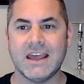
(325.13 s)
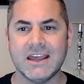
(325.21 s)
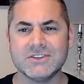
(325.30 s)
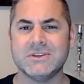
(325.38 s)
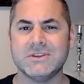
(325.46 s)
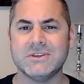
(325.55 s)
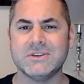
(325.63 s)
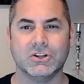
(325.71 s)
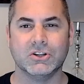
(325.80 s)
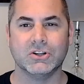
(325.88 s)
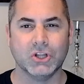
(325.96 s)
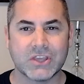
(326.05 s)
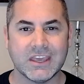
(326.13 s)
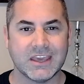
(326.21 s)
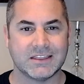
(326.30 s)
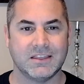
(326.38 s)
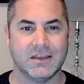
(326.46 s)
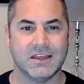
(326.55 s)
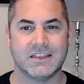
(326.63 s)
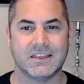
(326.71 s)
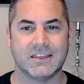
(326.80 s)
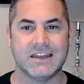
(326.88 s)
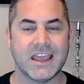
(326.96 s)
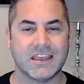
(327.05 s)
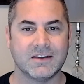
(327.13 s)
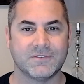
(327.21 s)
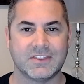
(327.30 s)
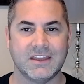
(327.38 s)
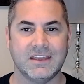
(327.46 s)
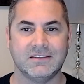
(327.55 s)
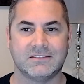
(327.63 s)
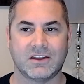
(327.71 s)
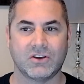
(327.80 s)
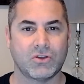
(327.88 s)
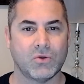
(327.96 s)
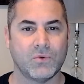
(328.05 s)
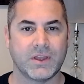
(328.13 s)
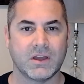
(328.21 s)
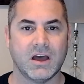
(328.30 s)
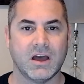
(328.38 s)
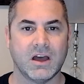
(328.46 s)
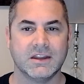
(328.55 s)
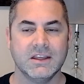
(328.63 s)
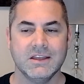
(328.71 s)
as we start looking at the negative things that are going on,